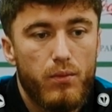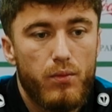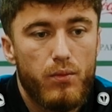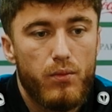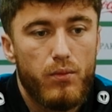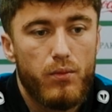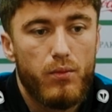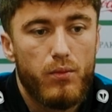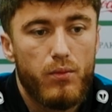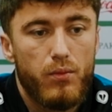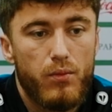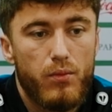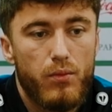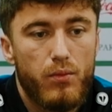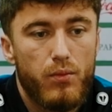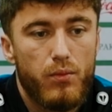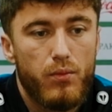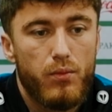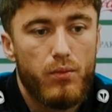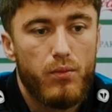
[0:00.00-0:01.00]

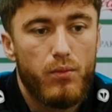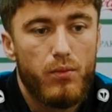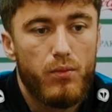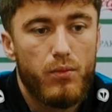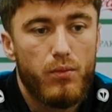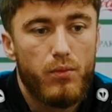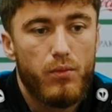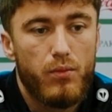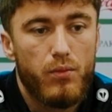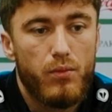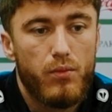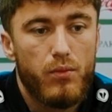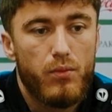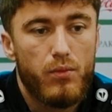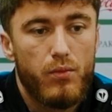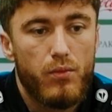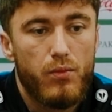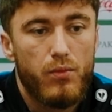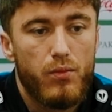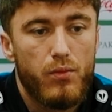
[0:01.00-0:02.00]

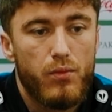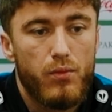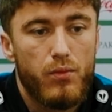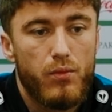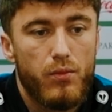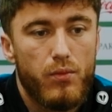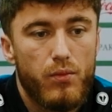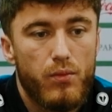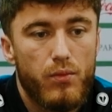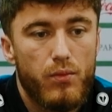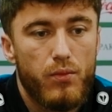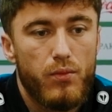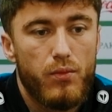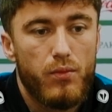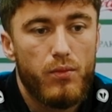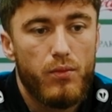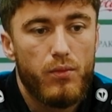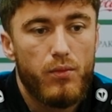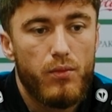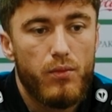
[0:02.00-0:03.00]

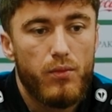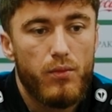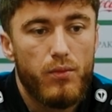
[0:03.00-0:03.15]
(not speaking)